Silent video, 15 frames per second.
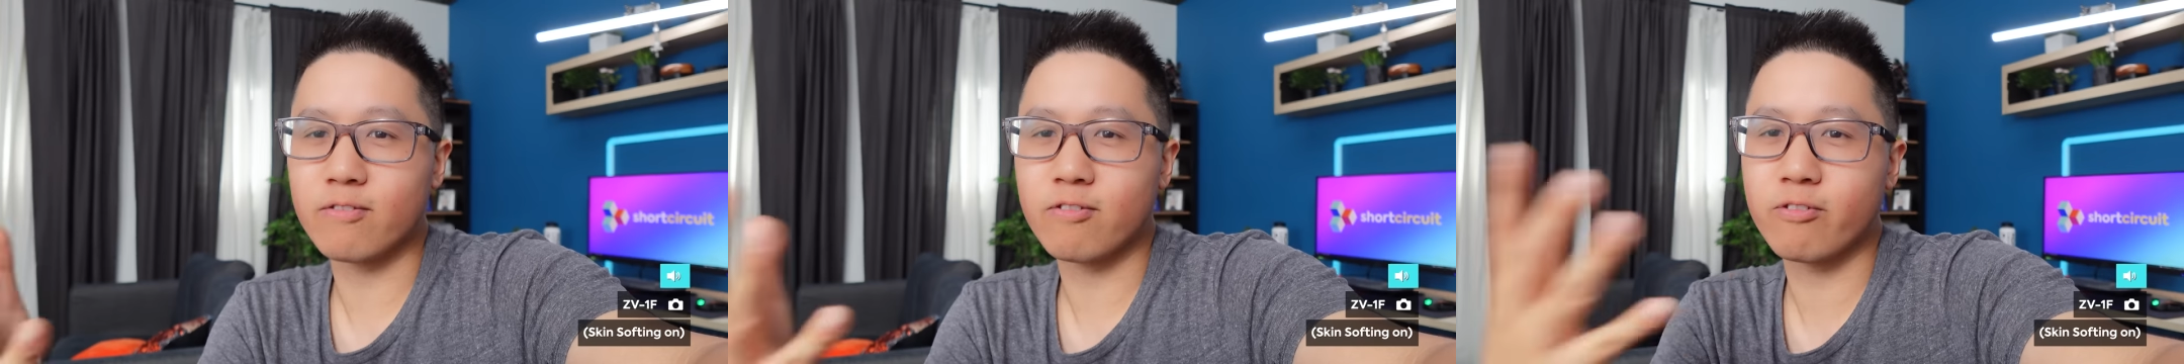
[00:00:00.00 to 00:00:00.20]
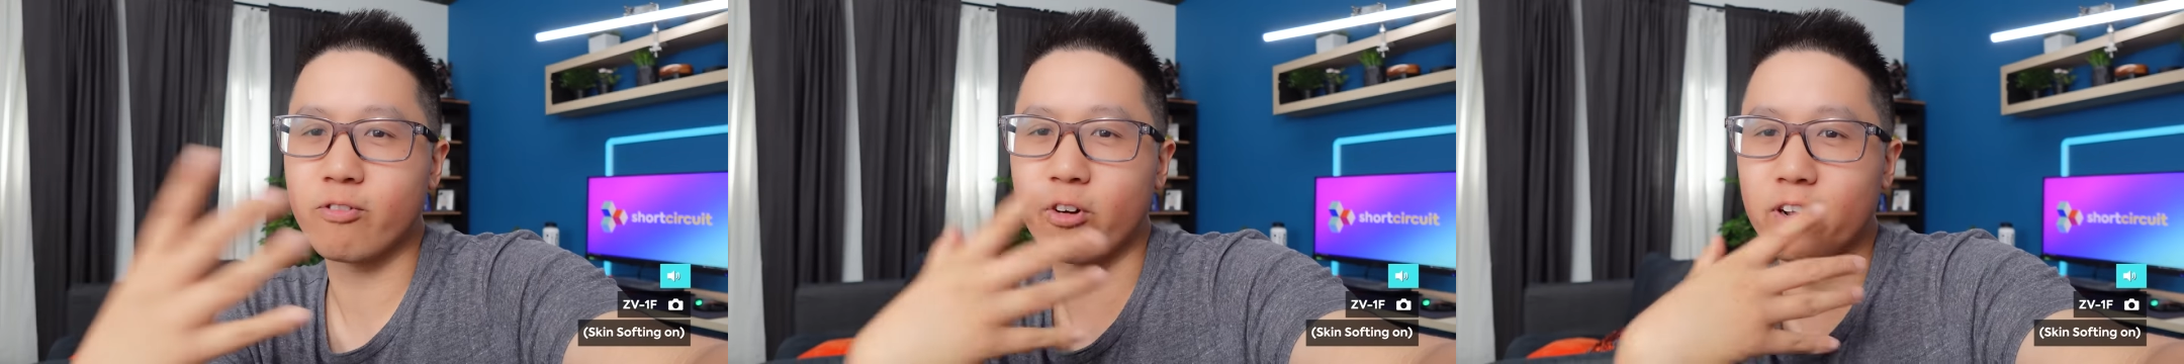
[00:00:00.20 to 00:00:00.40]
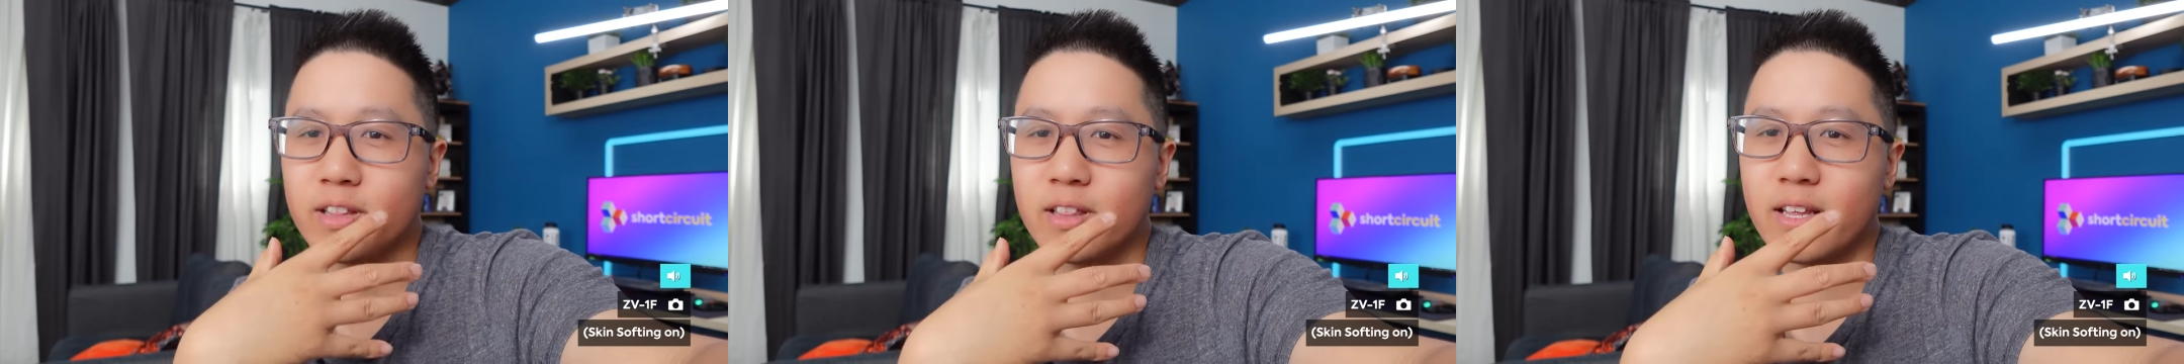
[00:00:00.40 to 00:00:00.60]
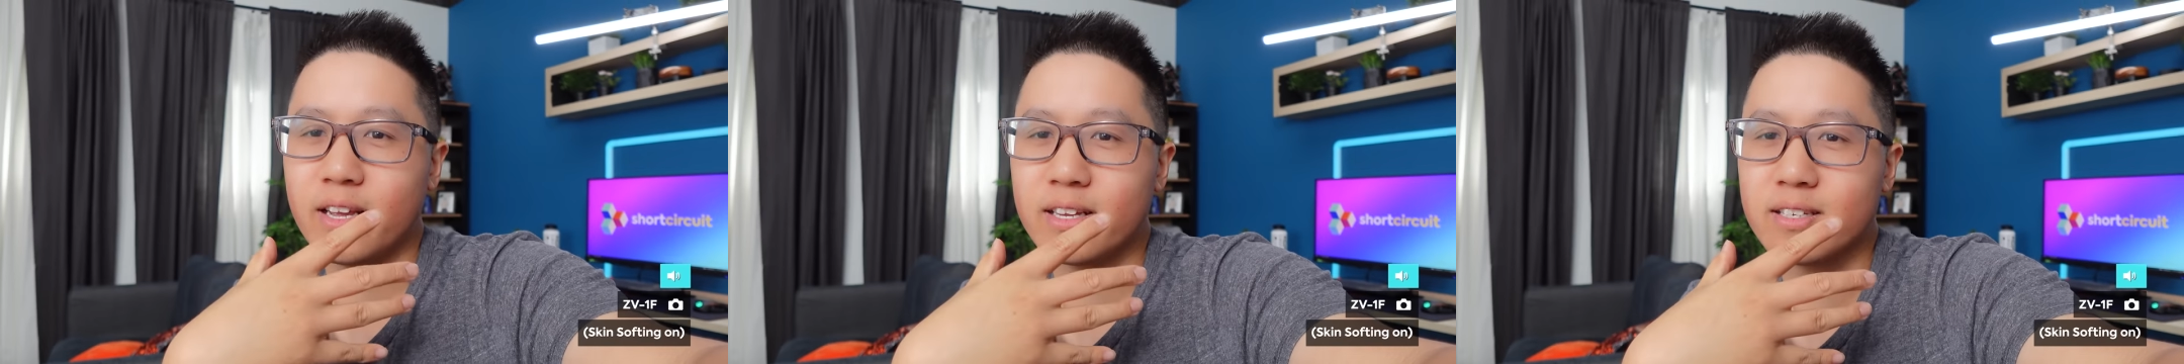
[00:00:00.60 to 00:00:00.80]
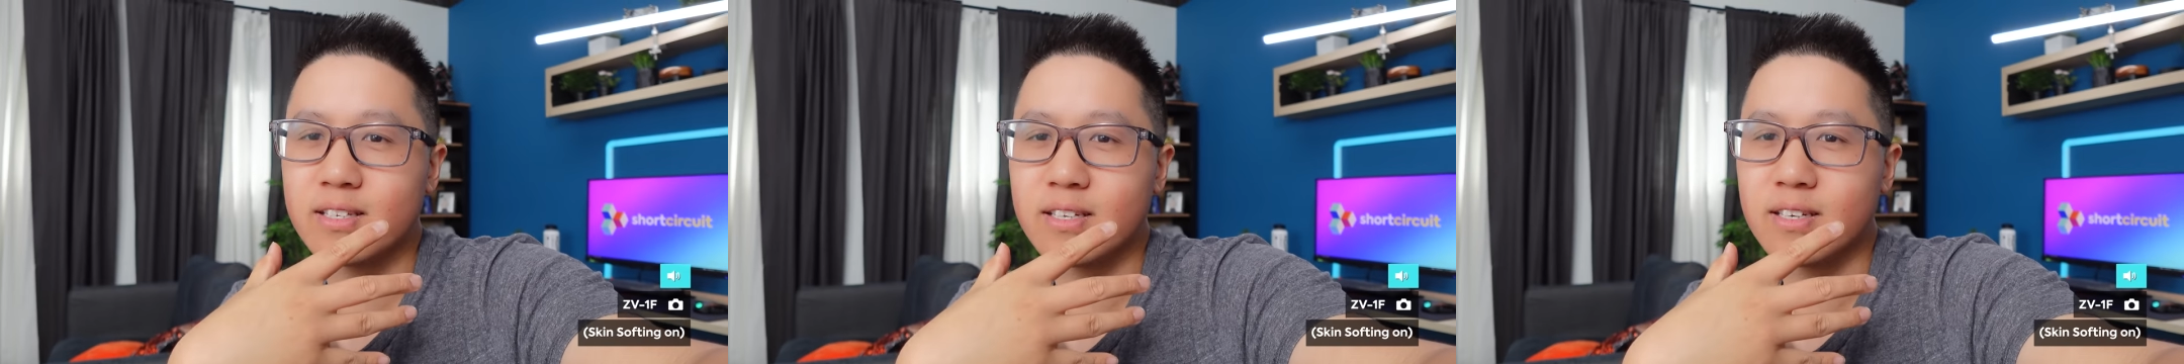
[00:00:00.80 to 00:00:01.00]
front
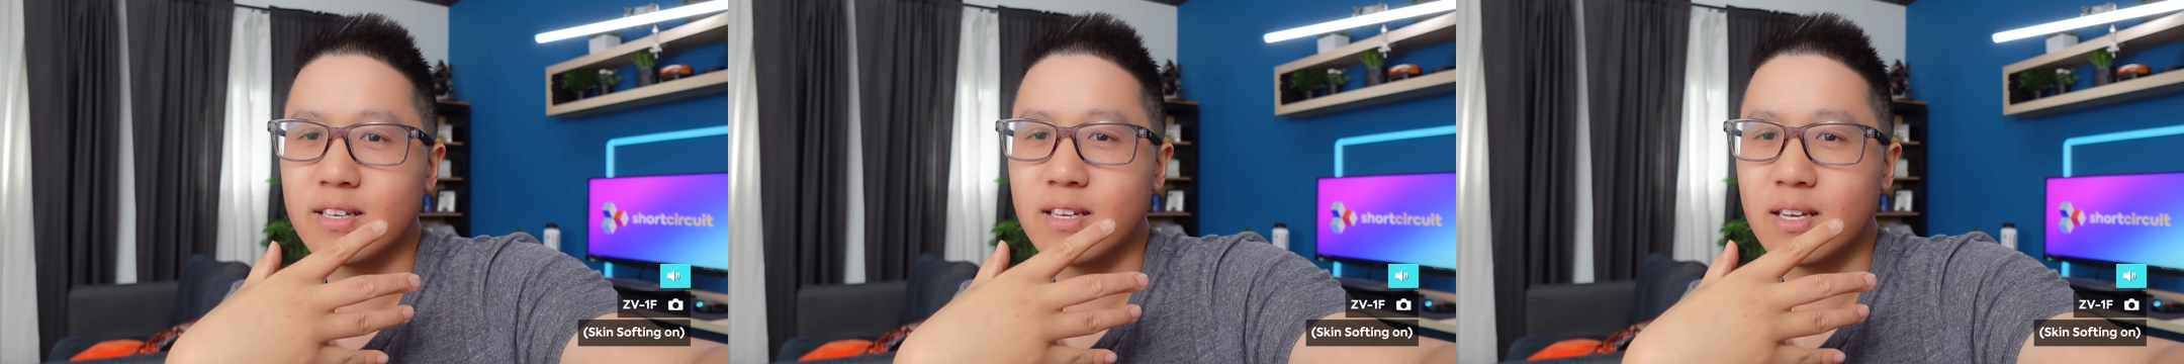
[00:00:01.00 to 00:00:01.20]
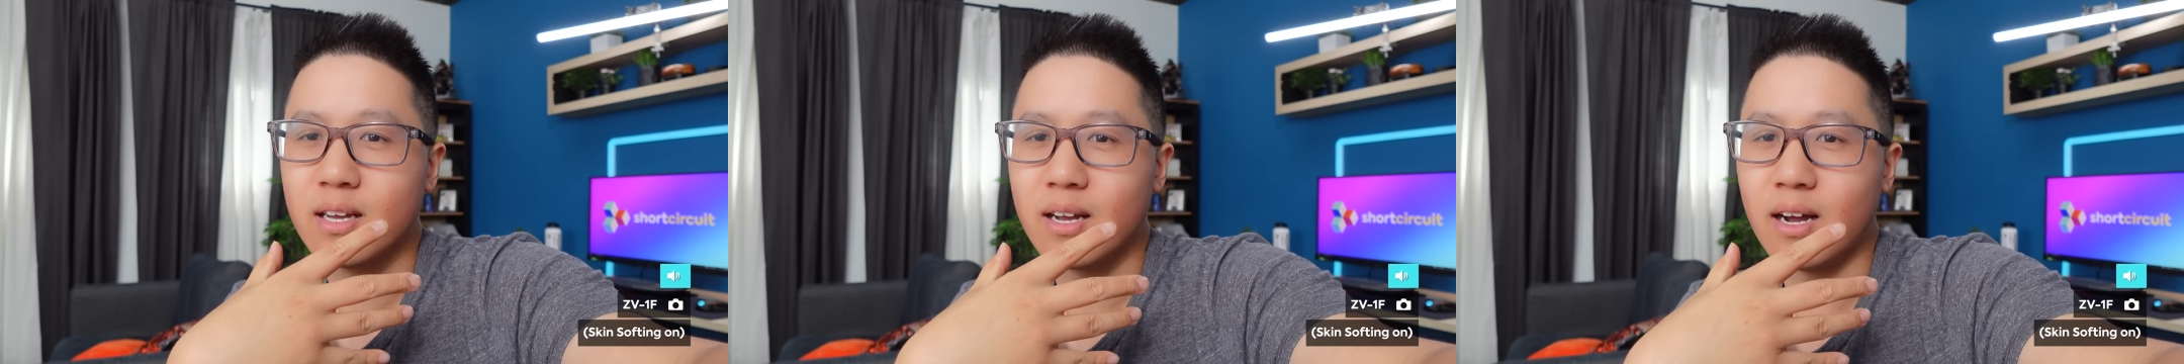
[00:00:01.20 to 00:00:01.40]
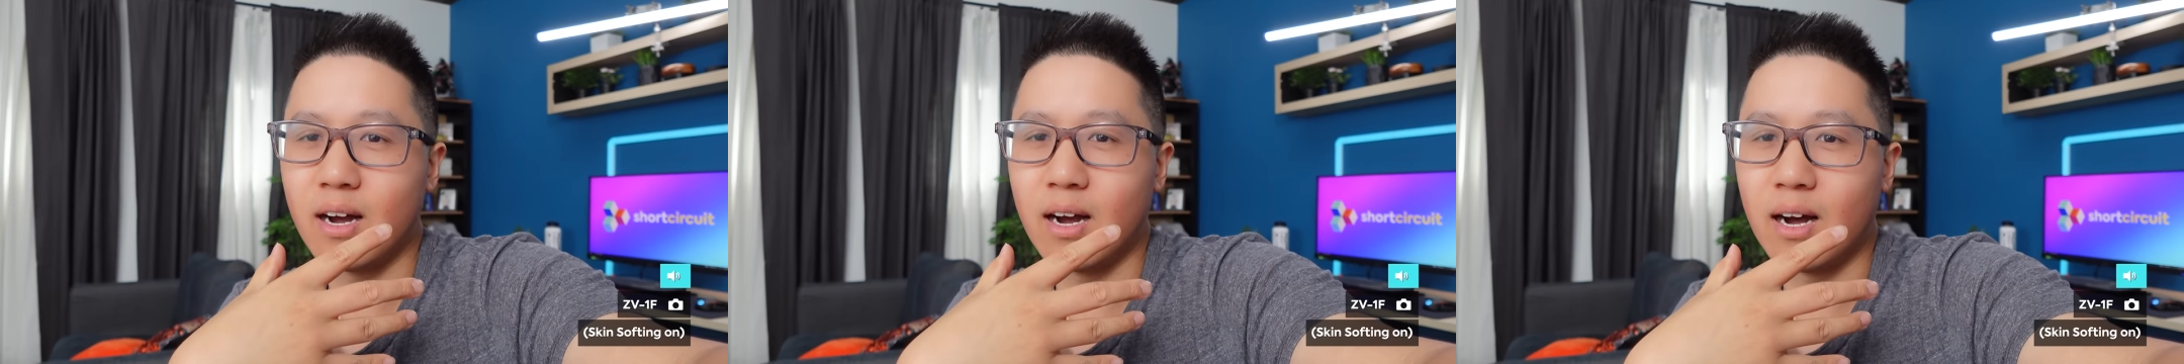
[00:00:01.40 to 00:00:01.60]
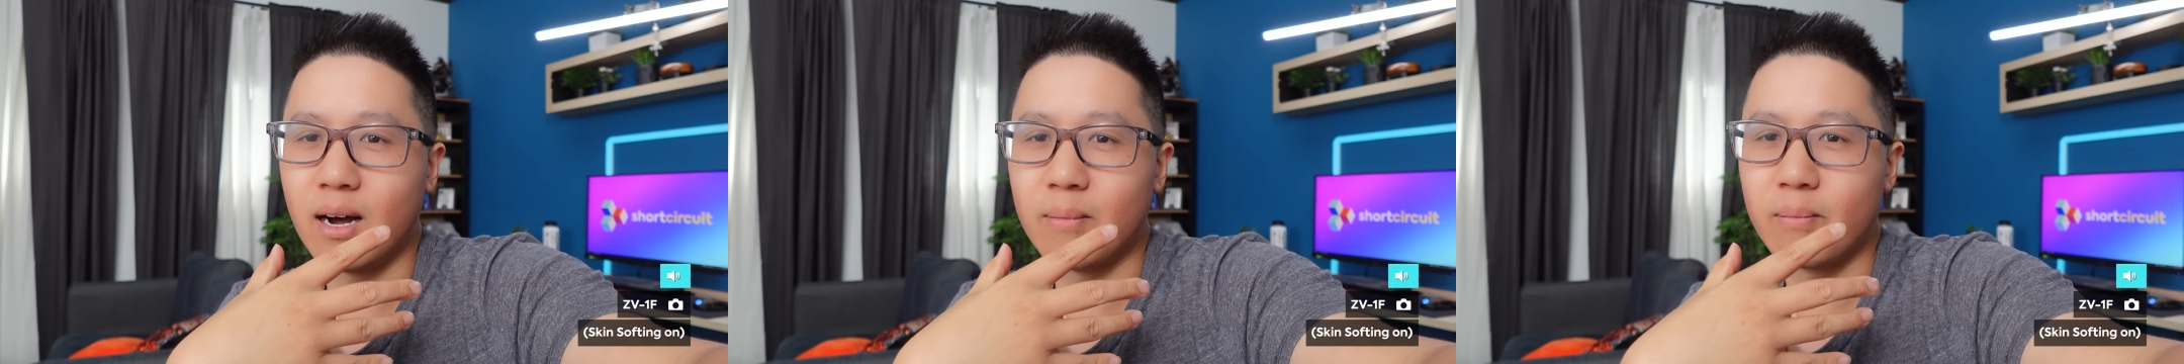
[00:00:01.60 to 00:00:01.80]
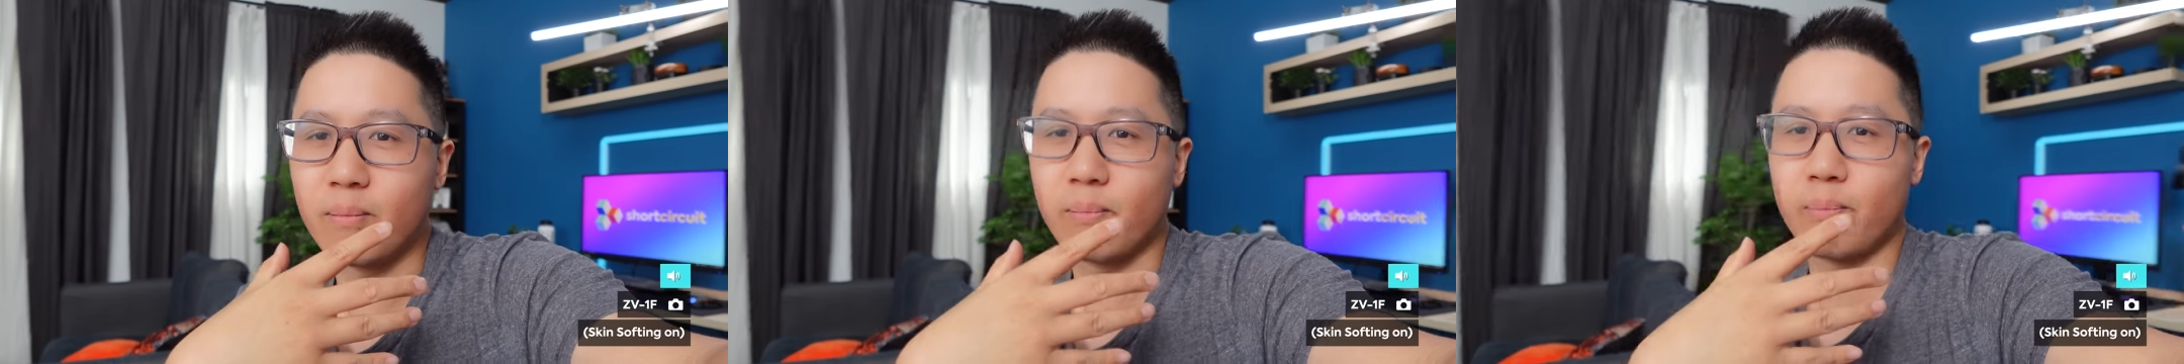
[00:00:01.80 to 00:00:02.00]
lit,
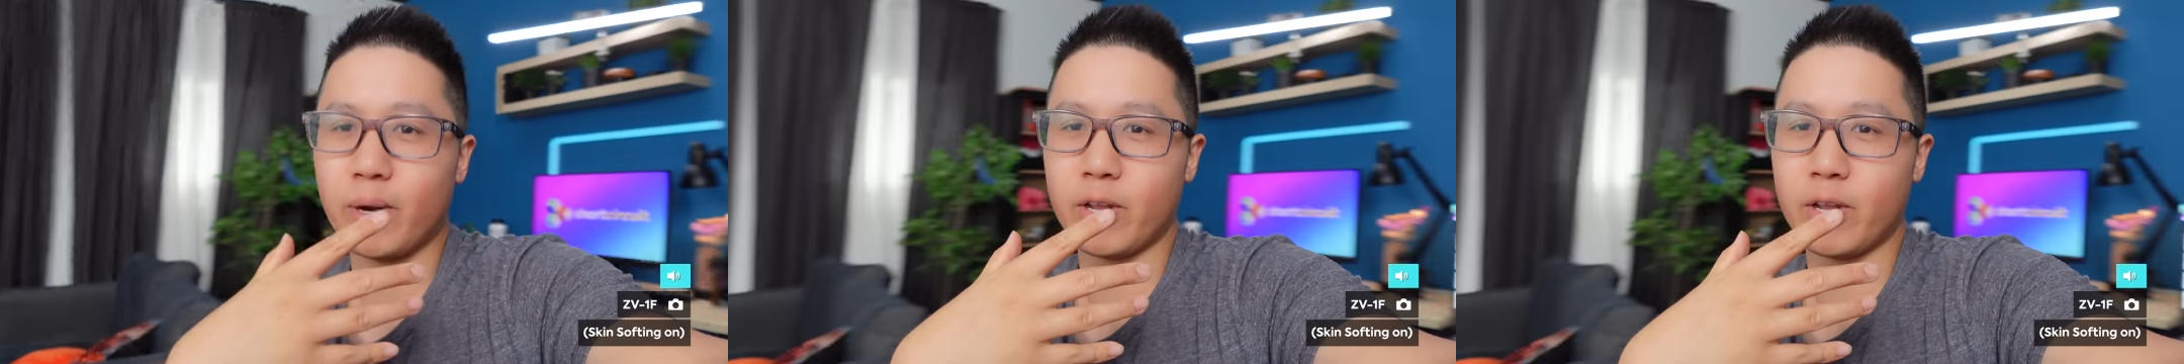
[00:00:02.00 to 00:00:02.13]
um,